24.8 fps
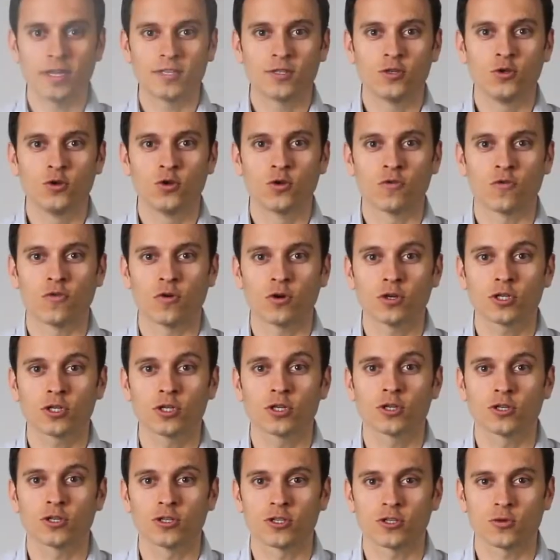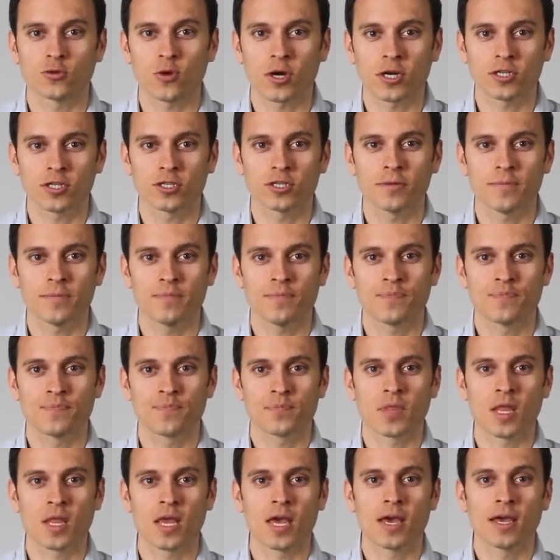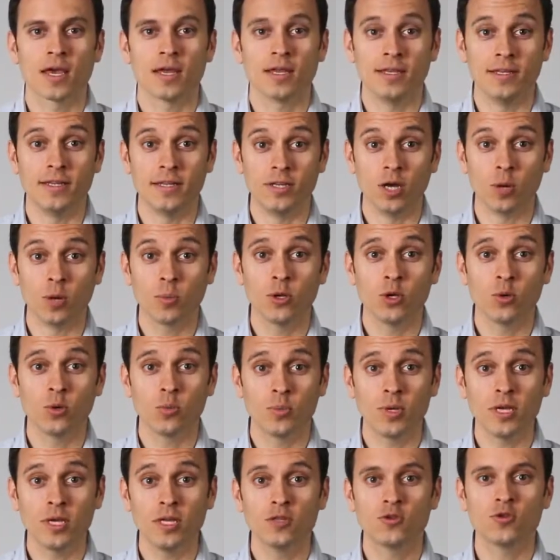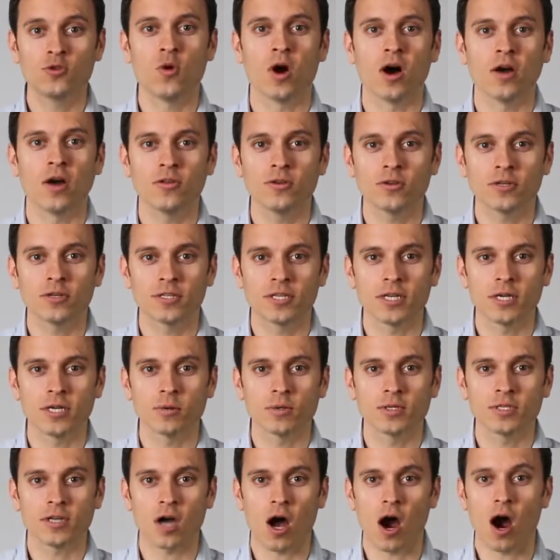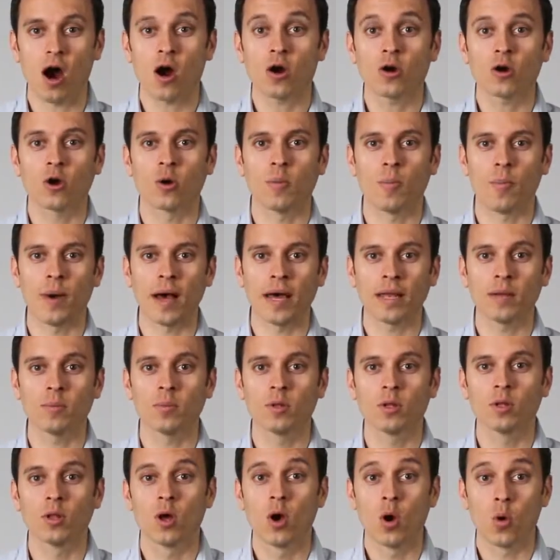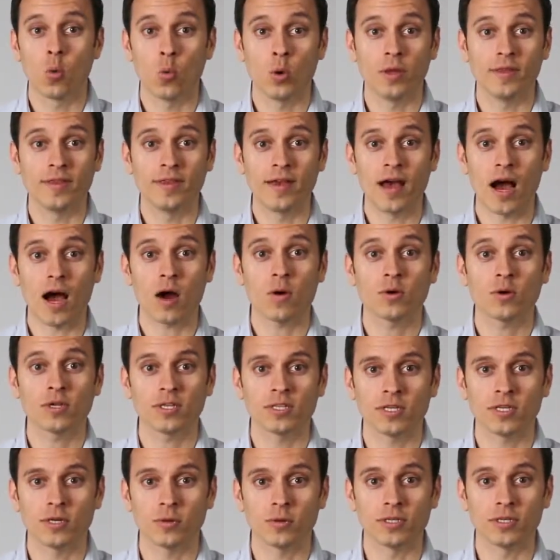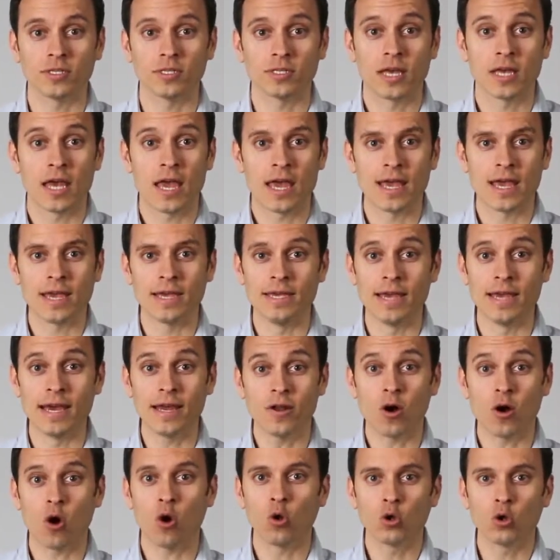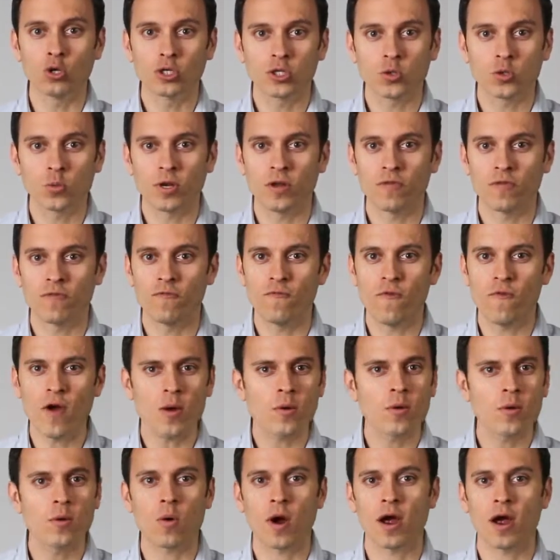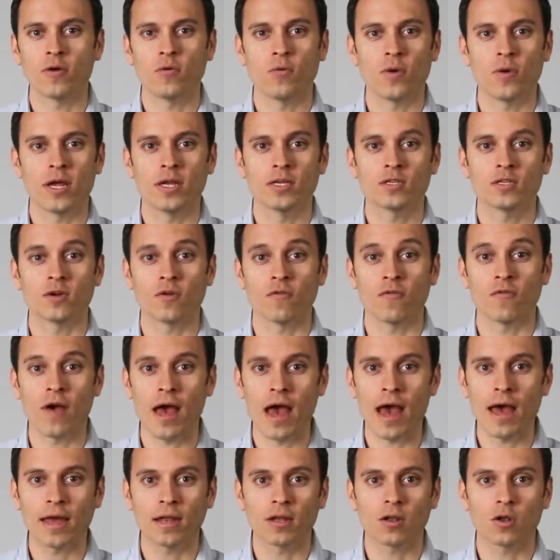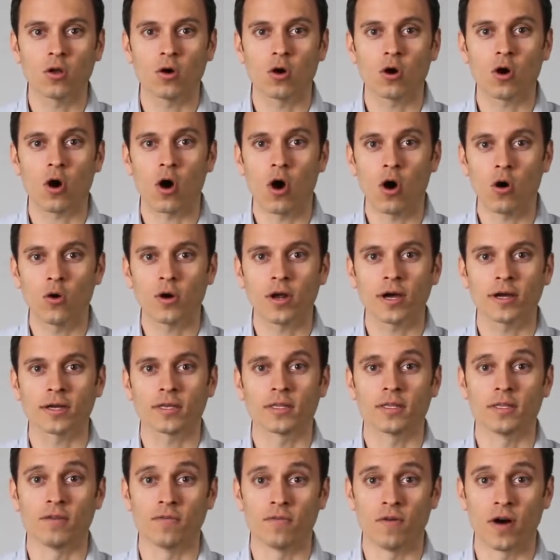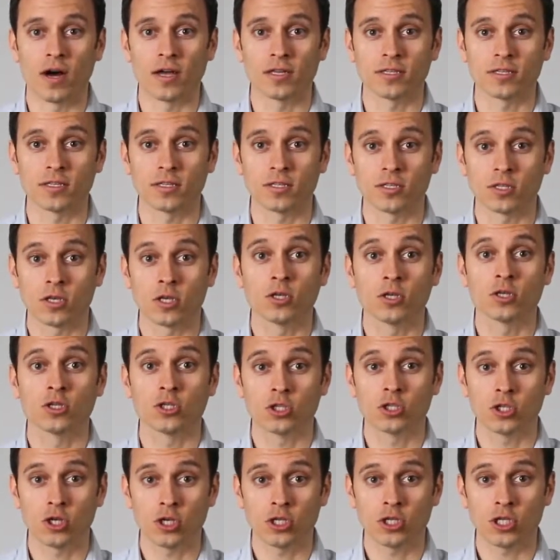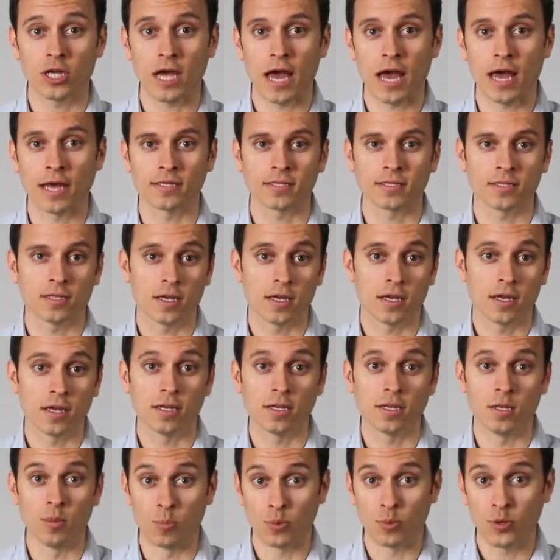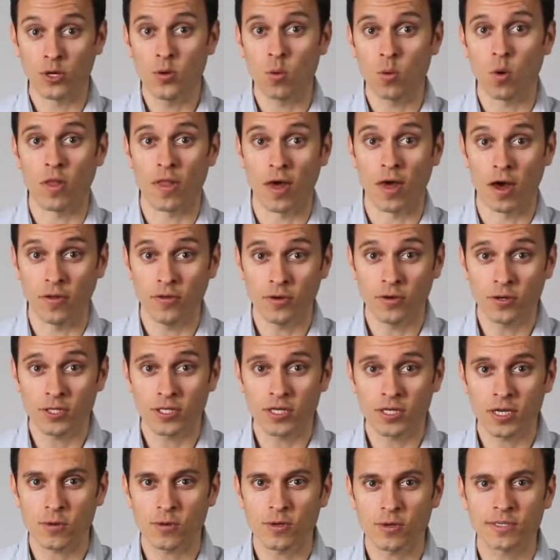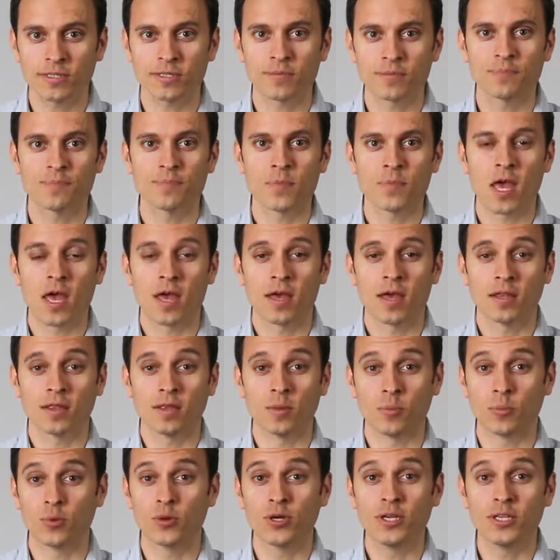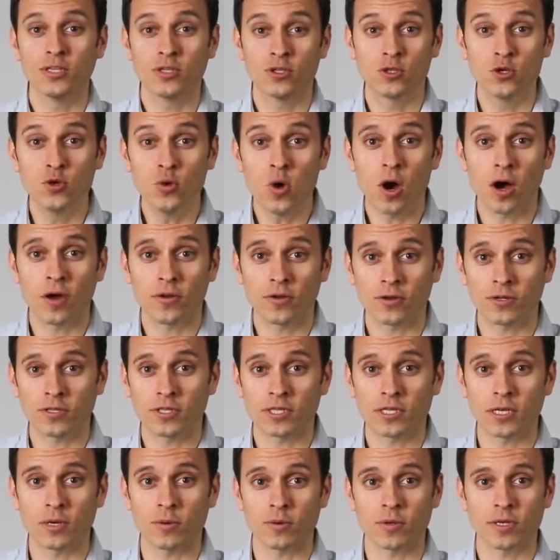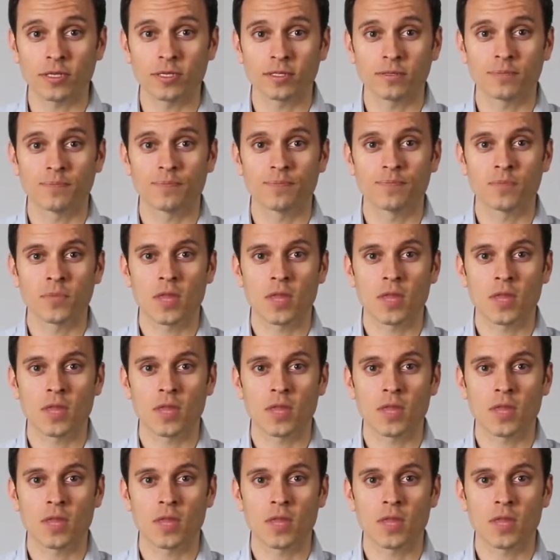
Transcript: its universal construction, the WP200 series are compatible with the ARA series, yet also with a very wide range of analog AUDAC devices such as the pre-100 series, the pre-200 series,